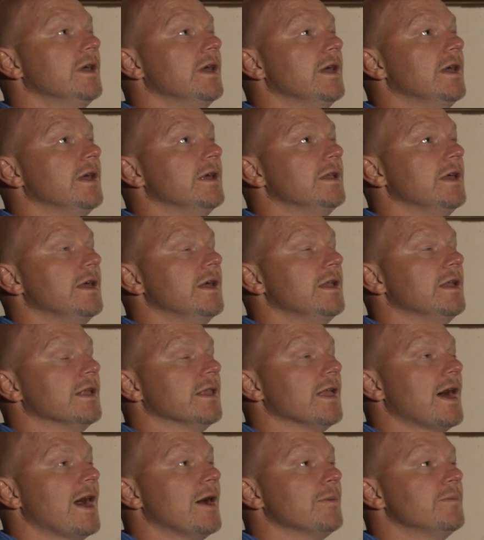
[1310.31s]
and
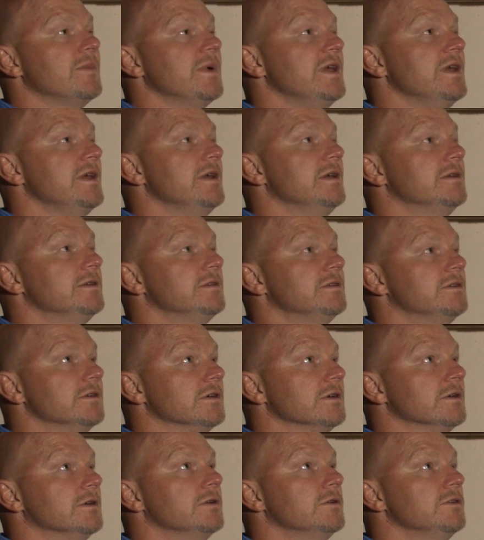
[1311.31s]
allowed me
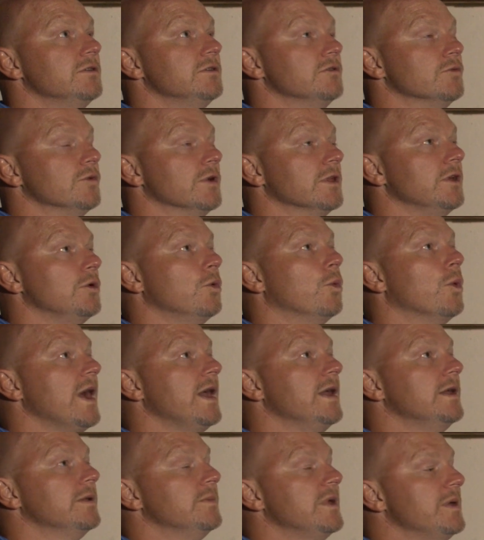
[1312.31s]
to really
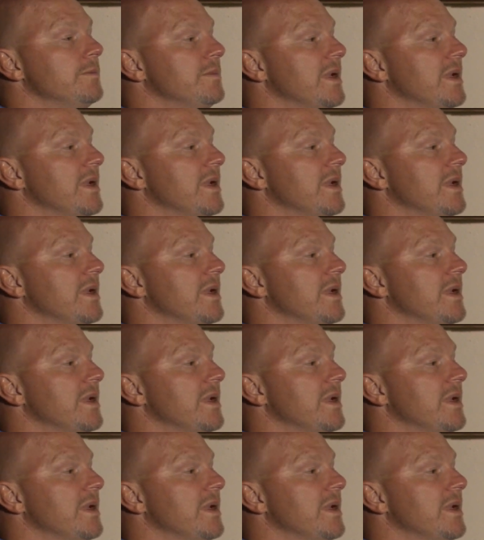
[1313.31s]
wait and be